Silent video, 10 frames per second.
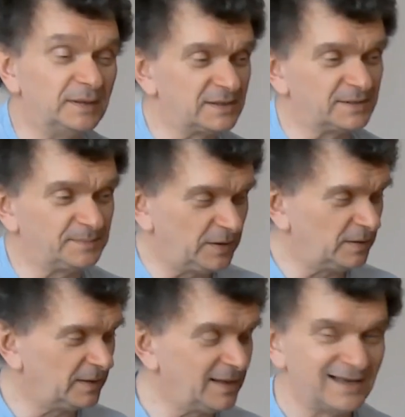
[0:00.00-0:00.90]
This is
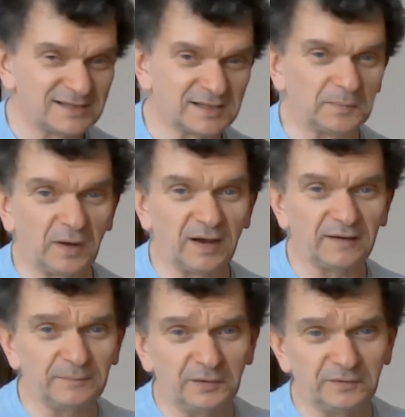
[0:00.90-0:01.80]
purely something
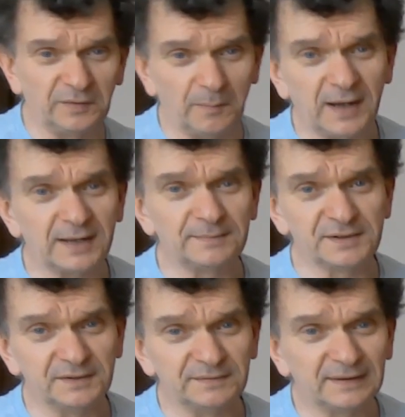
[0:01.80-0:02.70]
I bought for my
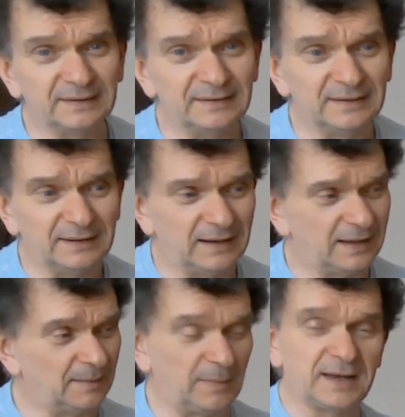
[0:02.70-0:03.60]
observing,
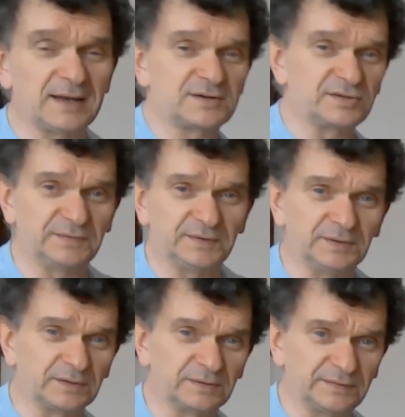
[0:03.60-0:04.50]
my
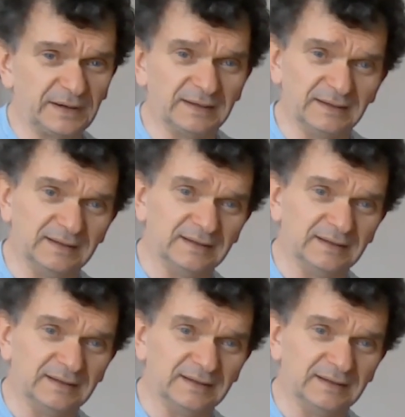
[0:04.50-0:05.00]
astrophotography.